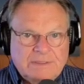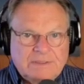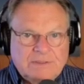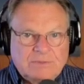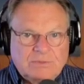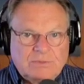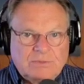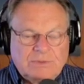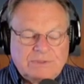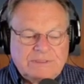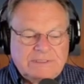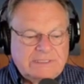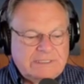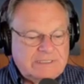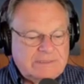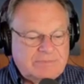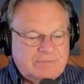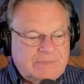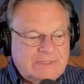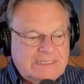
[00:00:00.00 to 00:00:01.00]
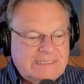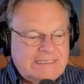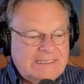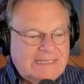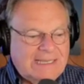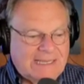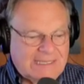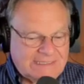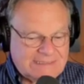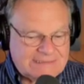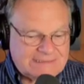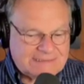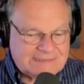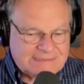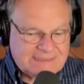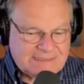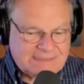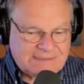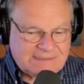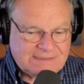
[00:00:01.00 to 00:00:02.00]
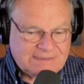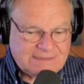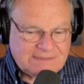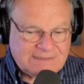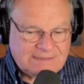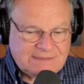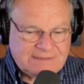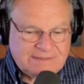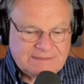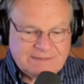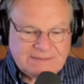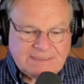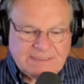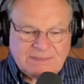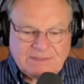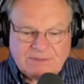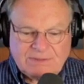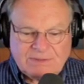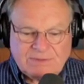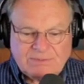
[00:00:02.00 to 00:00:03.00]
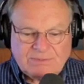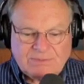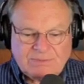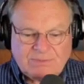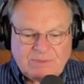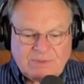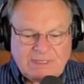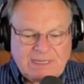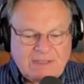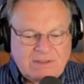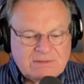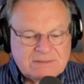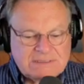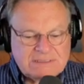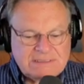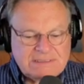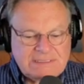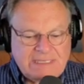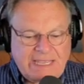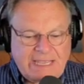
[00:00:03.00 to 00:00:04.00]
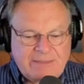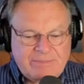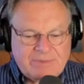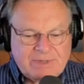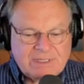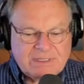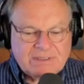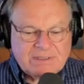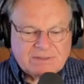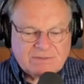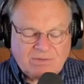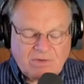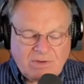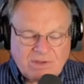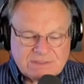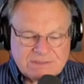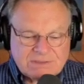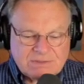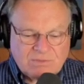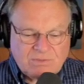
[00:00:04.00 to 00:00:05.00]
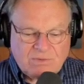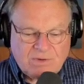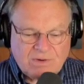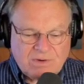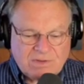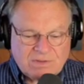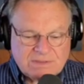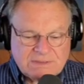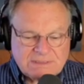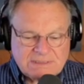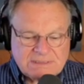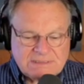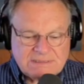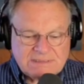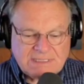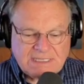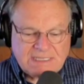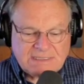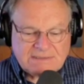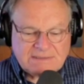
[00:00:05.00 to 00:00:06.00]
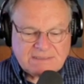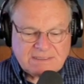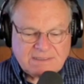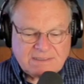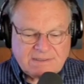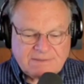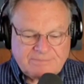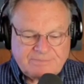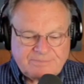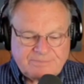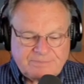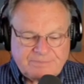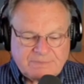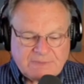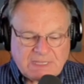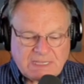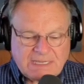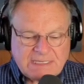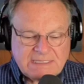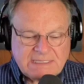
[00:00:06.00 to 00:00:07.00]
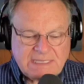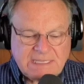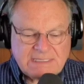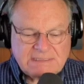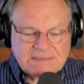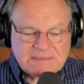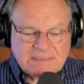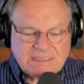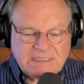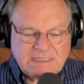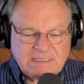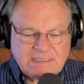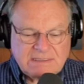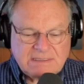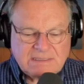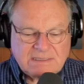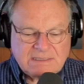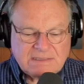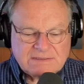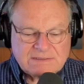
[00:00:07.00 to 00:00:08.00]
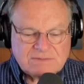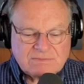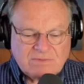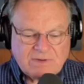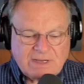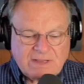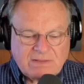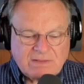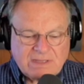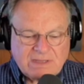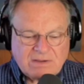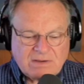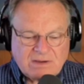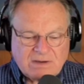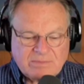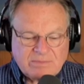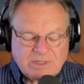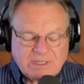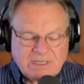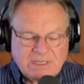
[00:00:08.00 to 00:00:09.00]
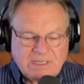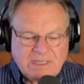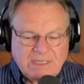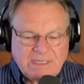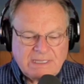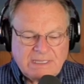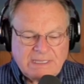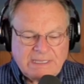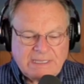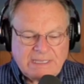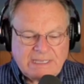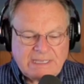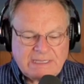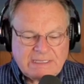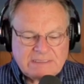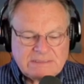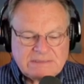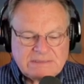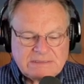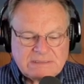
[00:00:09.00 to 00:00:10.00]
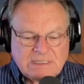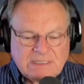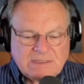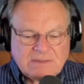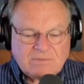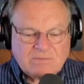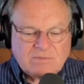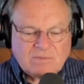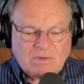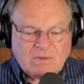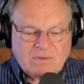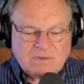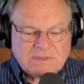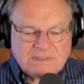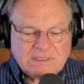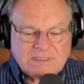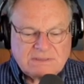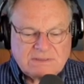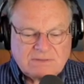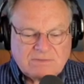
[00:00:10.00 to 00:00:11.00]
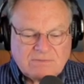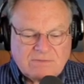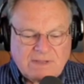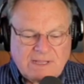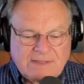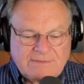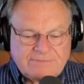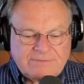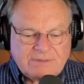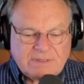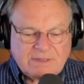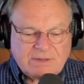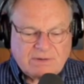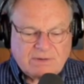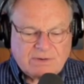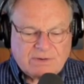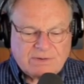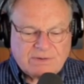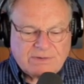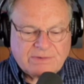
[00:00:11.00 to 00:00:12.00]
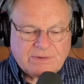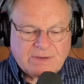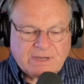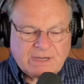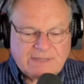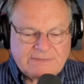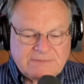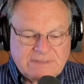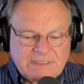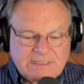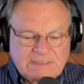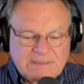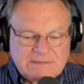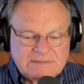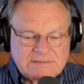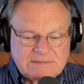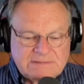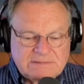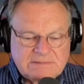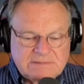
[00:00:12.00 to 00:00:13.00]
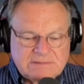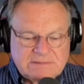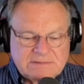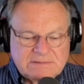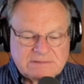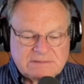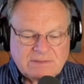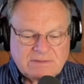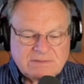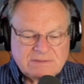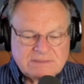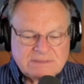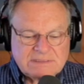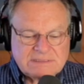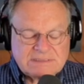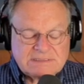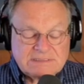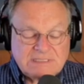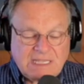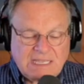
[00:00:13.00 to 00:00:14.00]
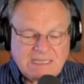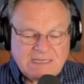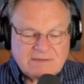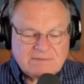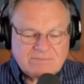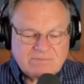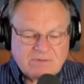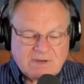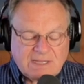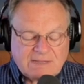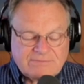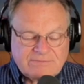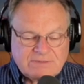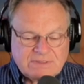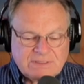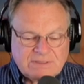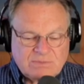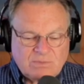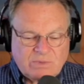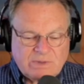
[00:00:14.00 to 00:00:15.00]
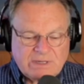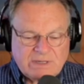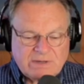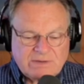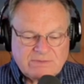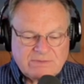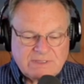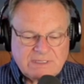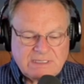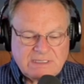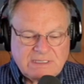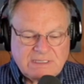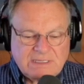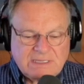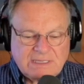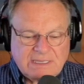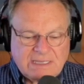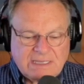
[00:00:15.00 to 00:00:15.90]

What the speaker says: Wouldn't it be nice? What else is happening across the world is that I guess the Israeli army has rolled into Rafah, or on the certain side of Rafah where the